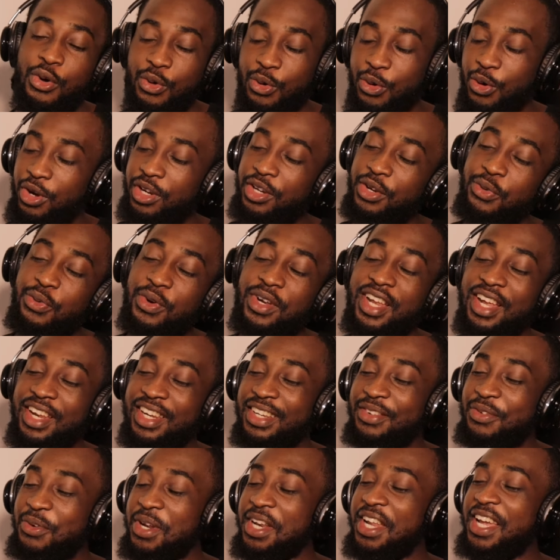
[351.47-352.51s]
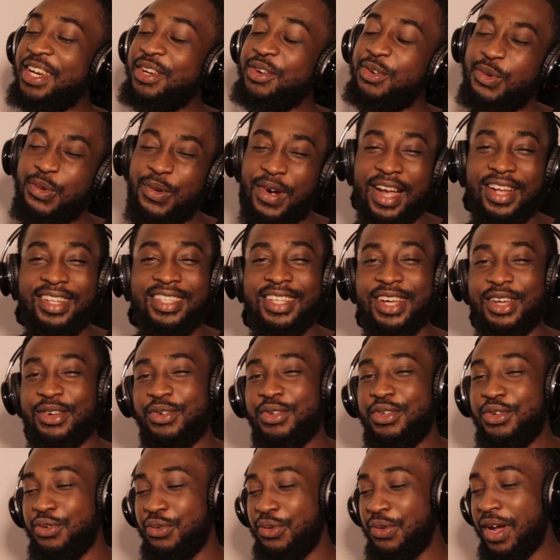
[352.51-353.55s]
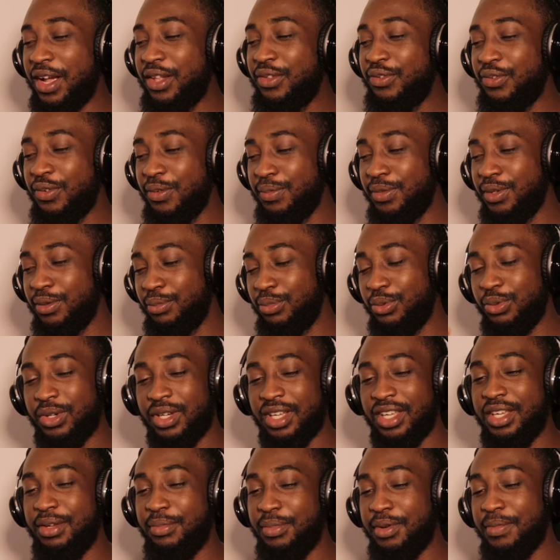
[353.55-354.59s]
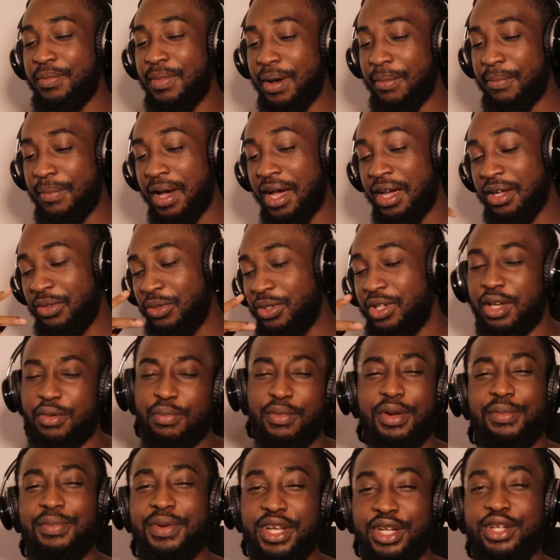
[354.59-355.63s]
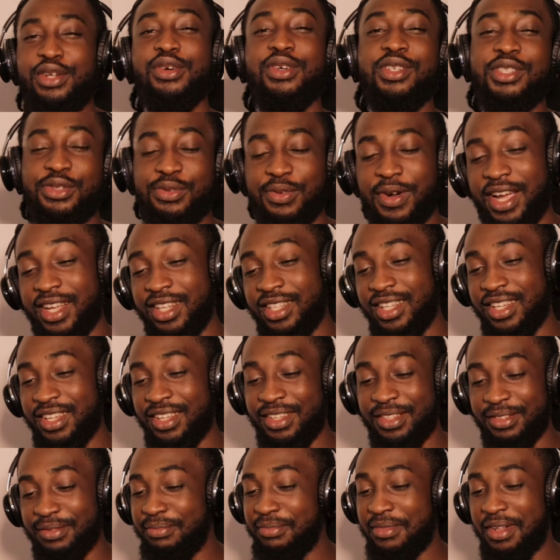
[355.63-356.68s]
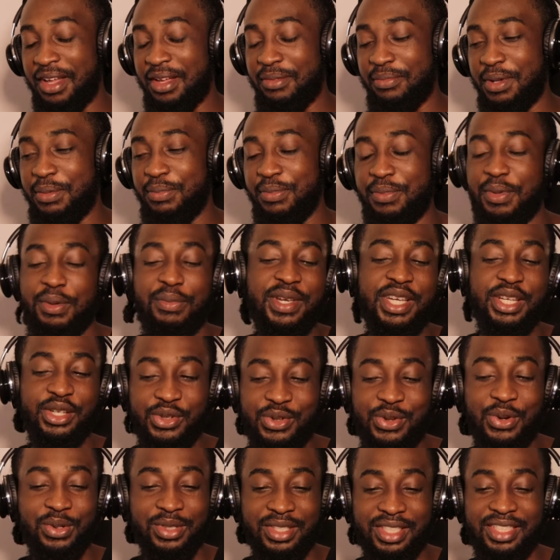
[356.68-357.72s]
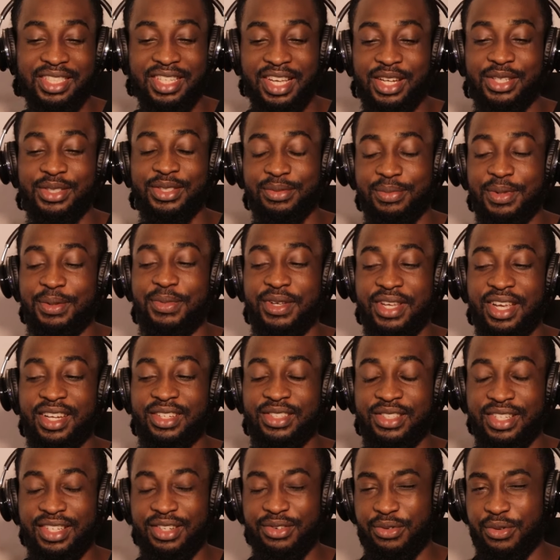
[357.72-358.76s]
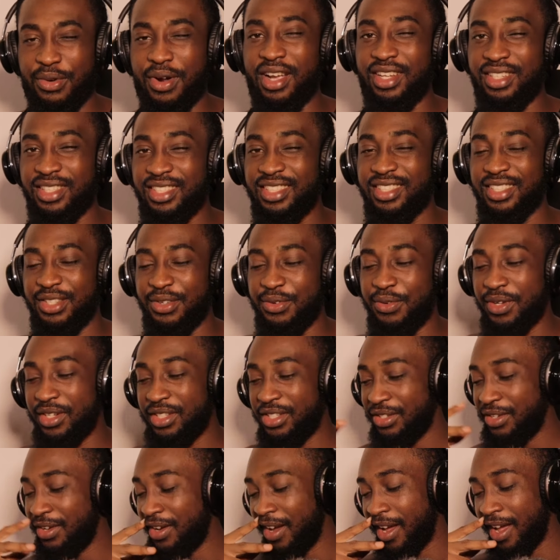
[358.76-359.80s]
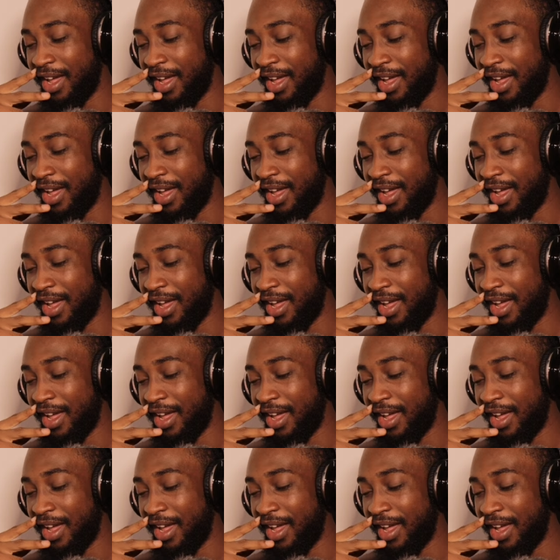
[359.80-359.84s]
Okay, when are they right? I know they write from the book. It be my mind. Okay, maybe he does write it. Like maybe he does. He actually writes his lyrics. All right.